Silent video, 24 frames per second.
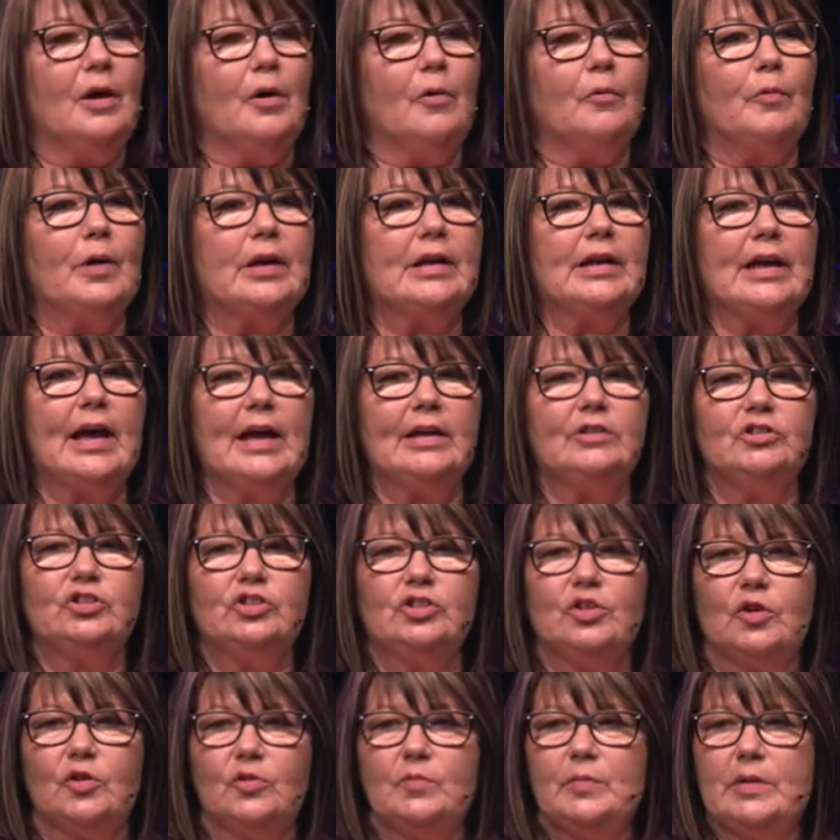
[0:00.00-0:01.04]
What God
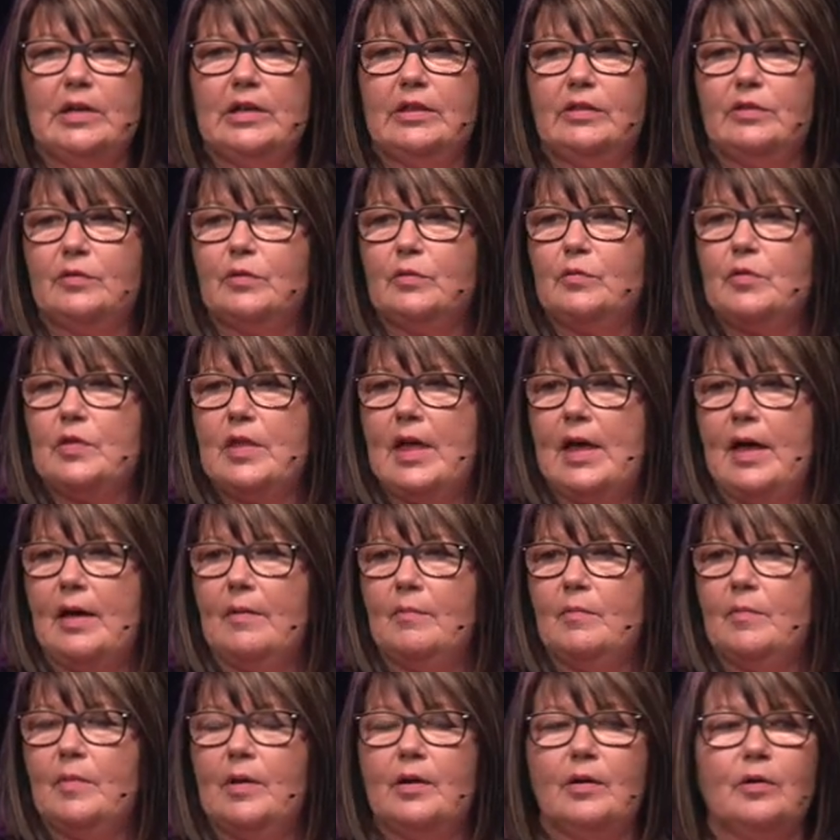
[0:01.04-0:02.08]
showed me through
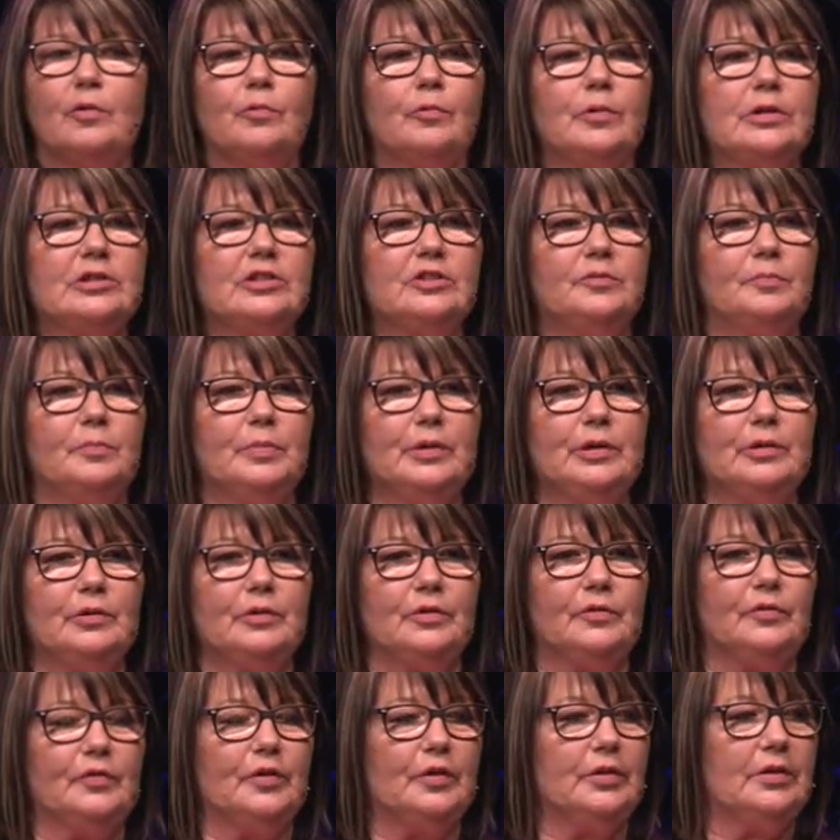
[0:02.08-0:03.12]
them was
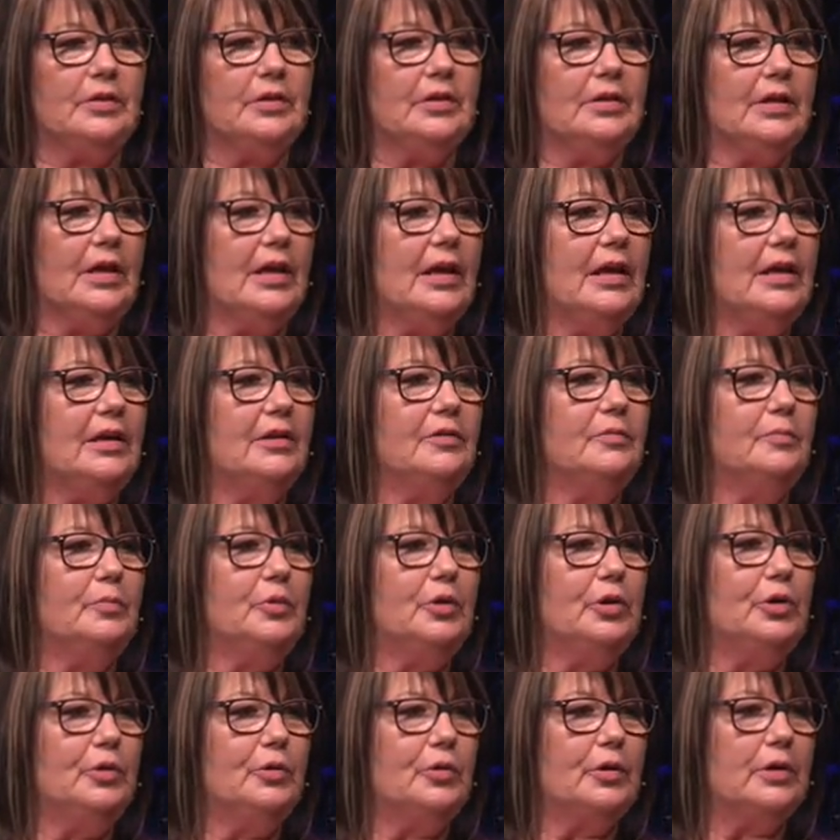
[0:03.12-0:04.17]
beautiful and
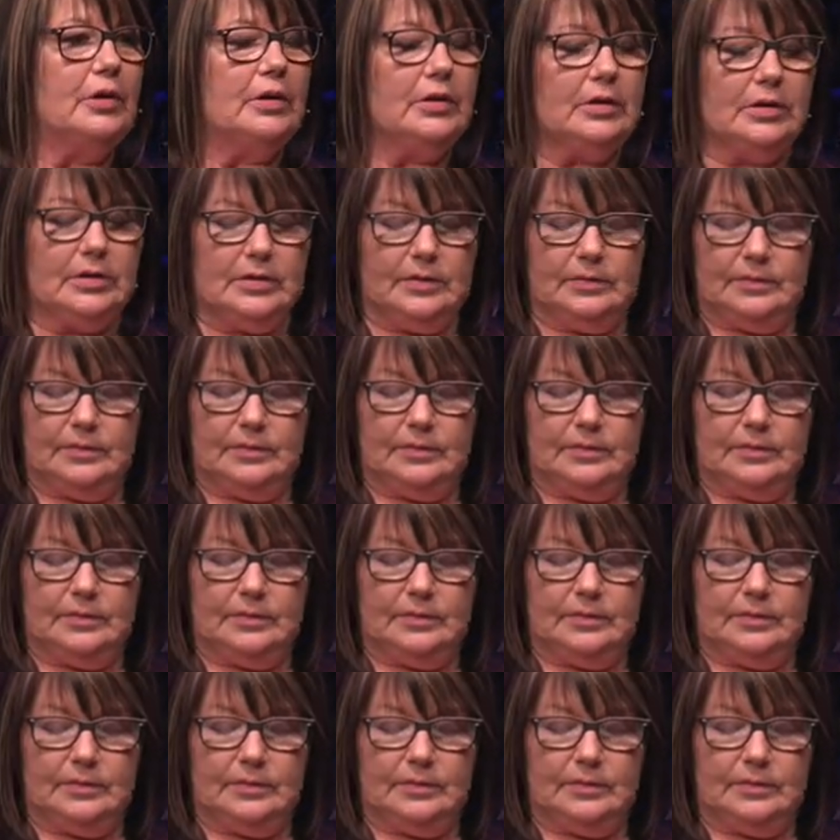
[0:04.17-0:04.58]
pure.